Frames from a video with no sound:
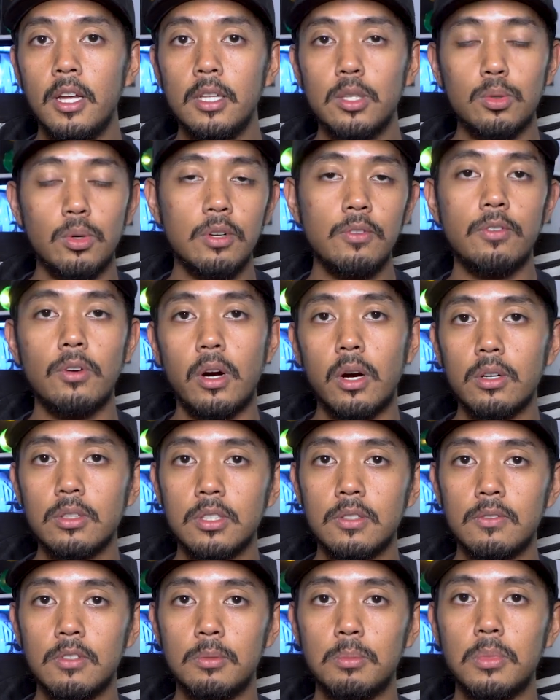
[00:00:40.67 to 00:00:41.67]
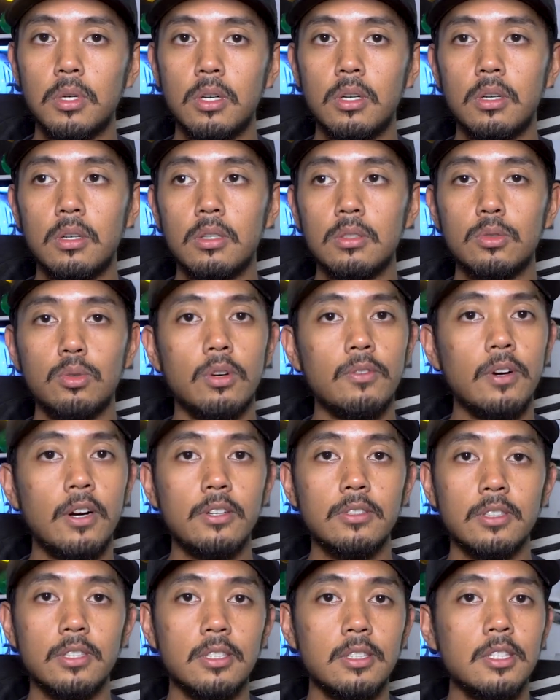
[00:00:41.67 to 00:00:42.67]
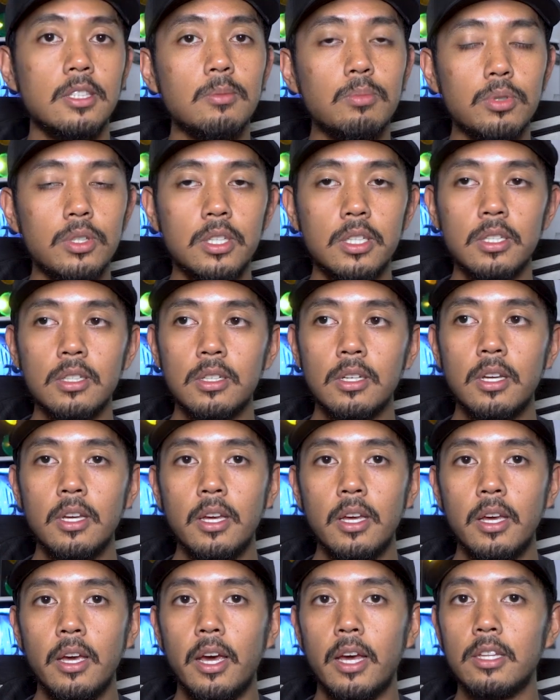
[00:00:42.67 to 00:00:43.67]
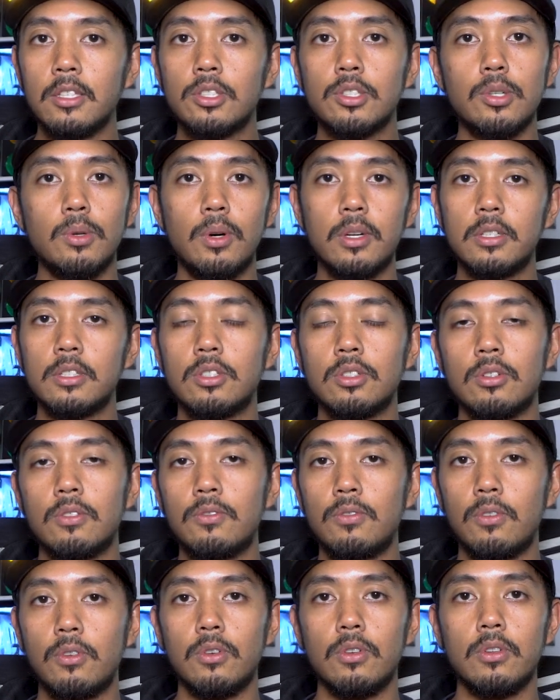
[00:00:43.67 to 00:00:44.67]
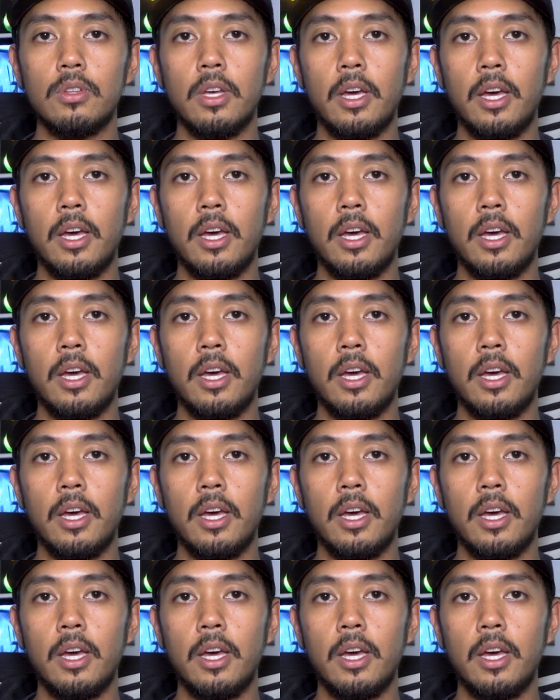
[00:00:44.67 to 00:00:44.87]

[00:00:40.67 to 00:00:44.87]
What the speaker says: 24 Hours of Le Mans, 12 Hours of Sebring, and so on and so forth.